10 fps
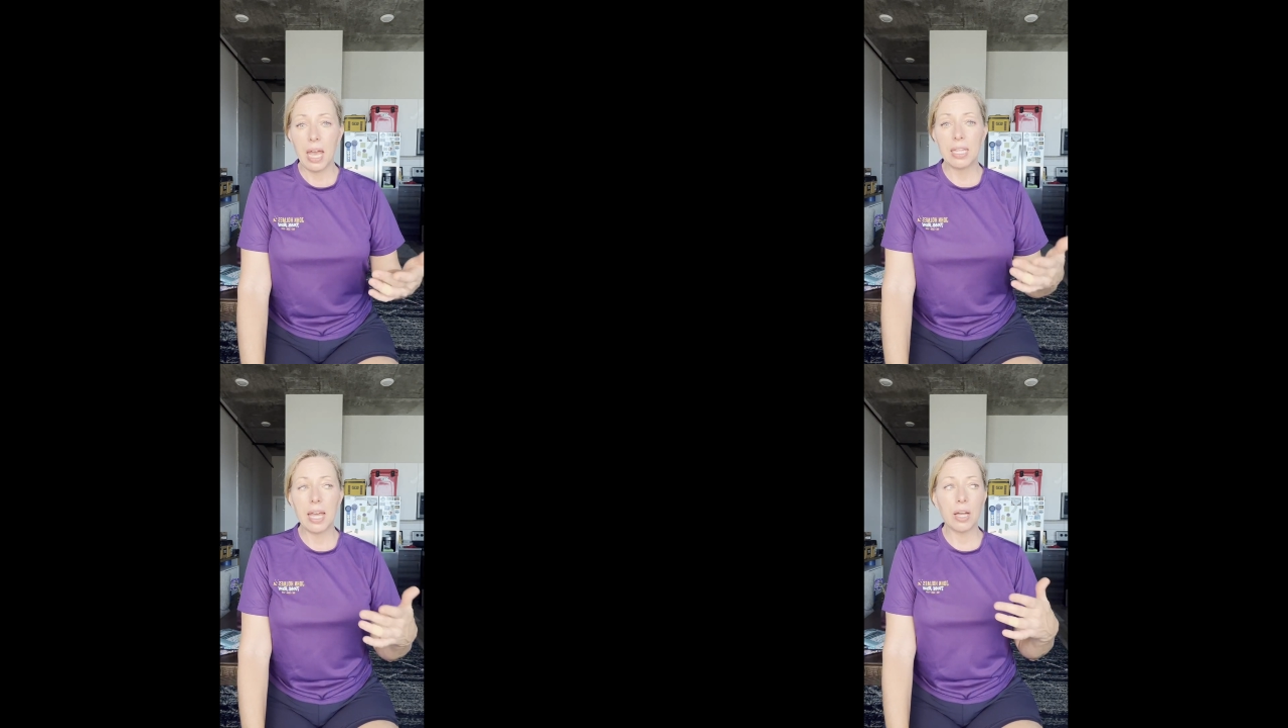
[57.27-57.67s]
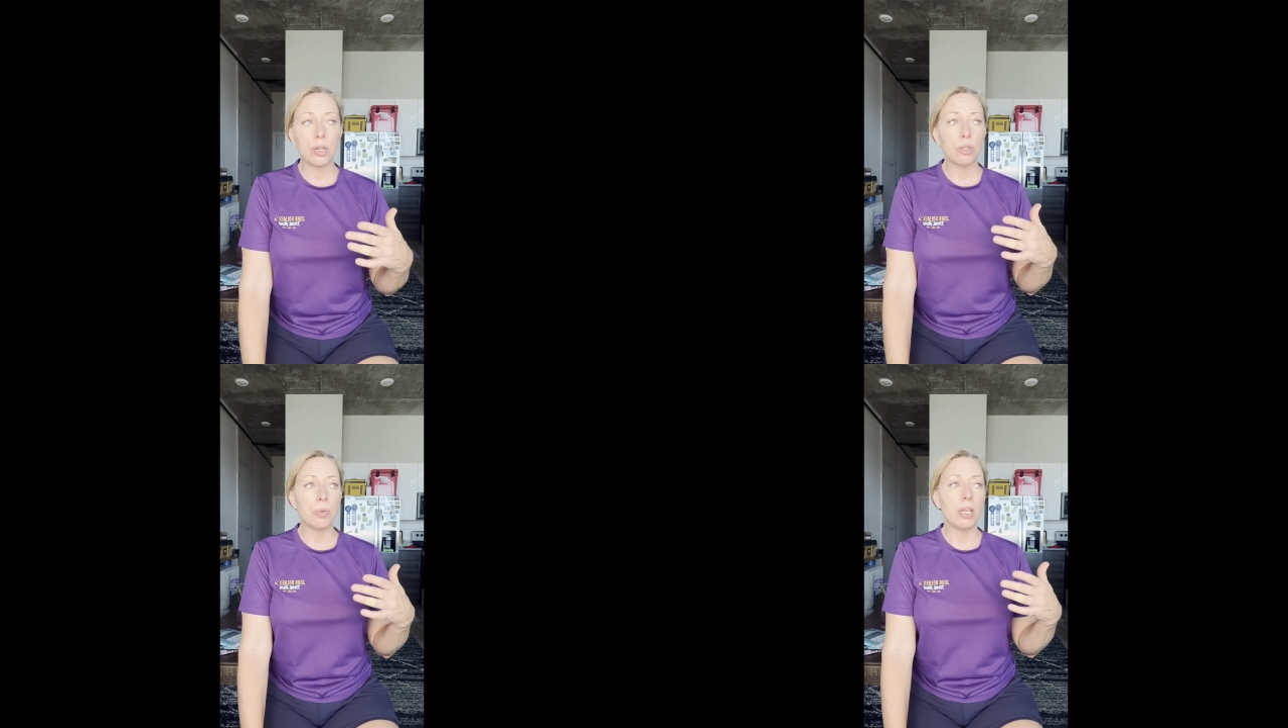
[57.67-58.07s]
And that
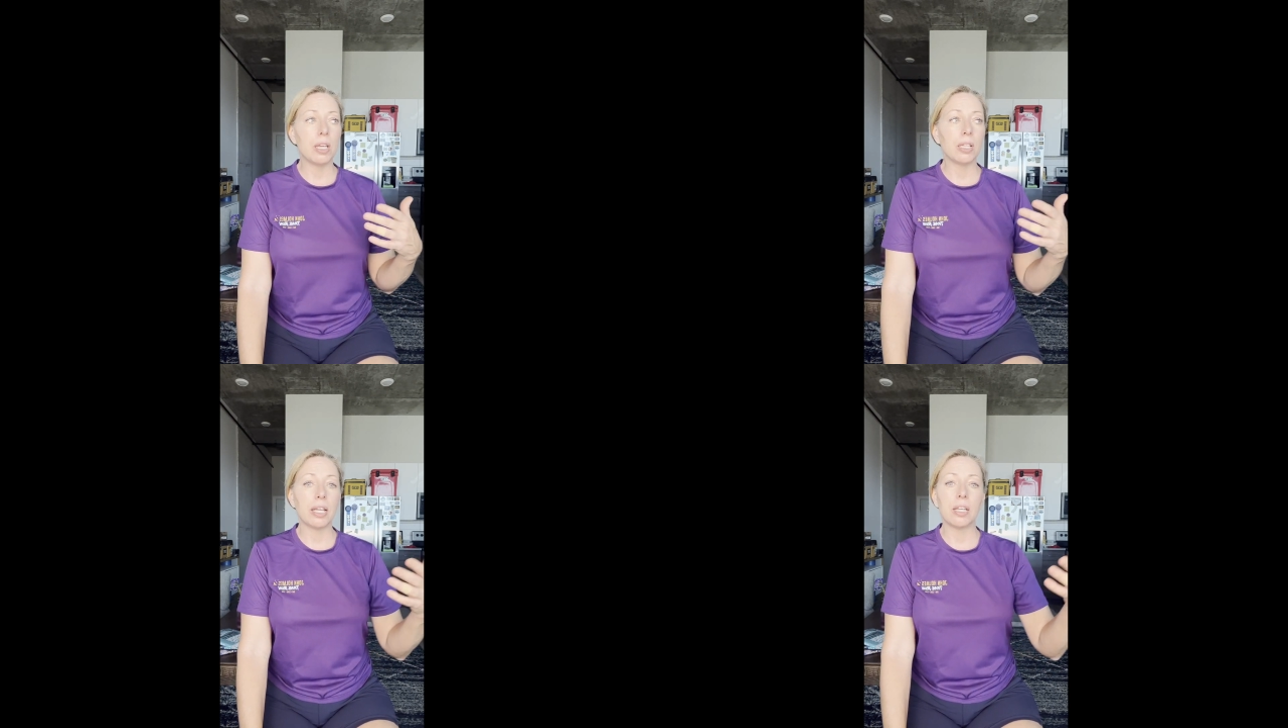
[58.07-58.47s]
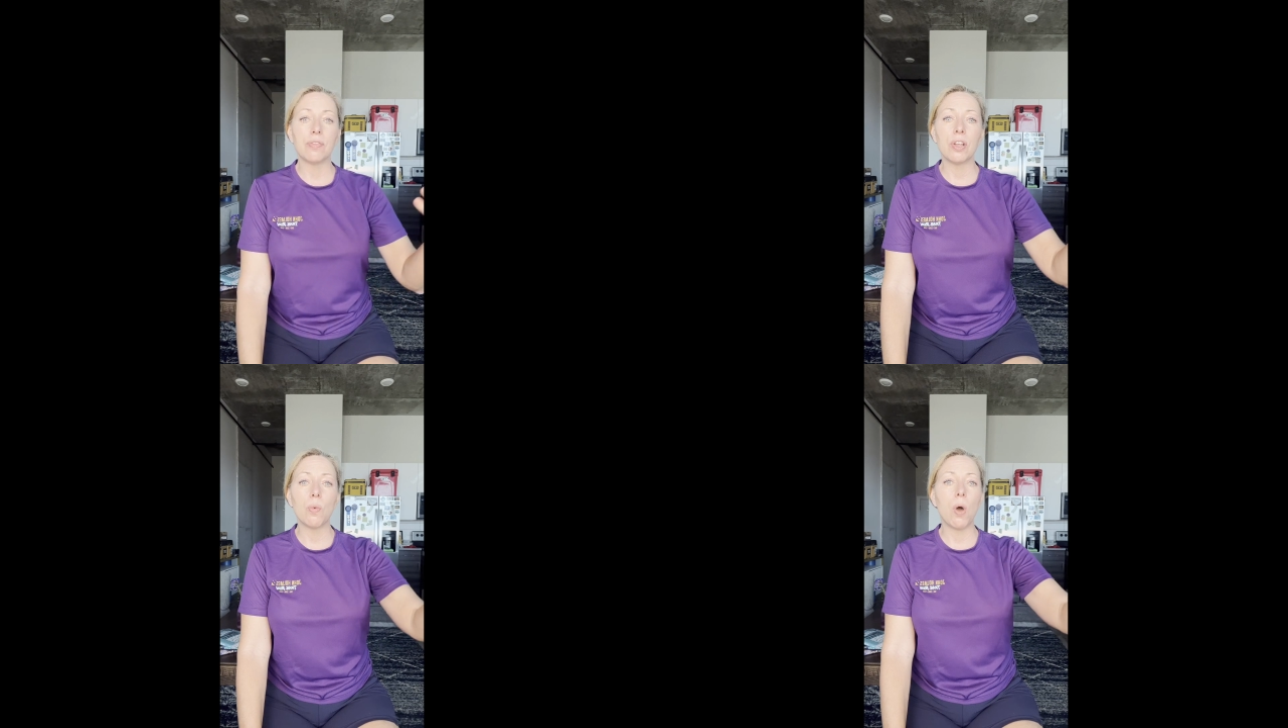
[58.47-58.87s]
could be like if
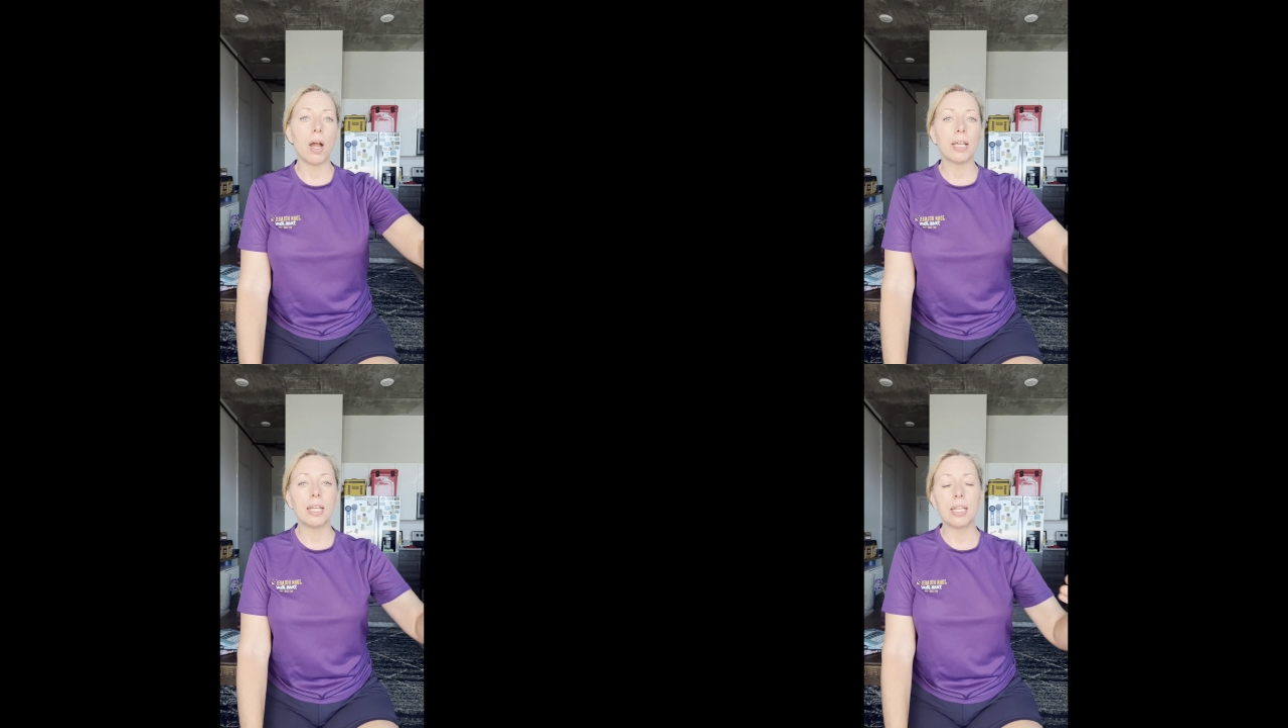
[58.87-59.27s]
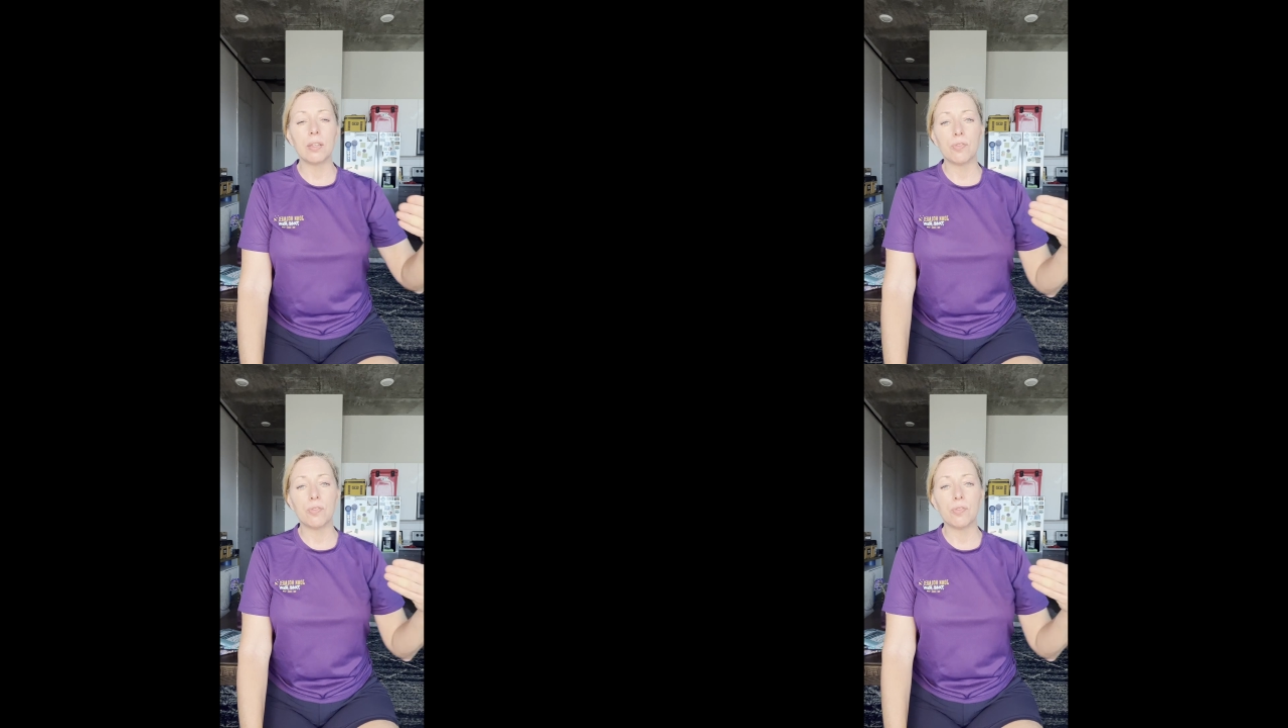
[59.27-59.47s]
they're walking in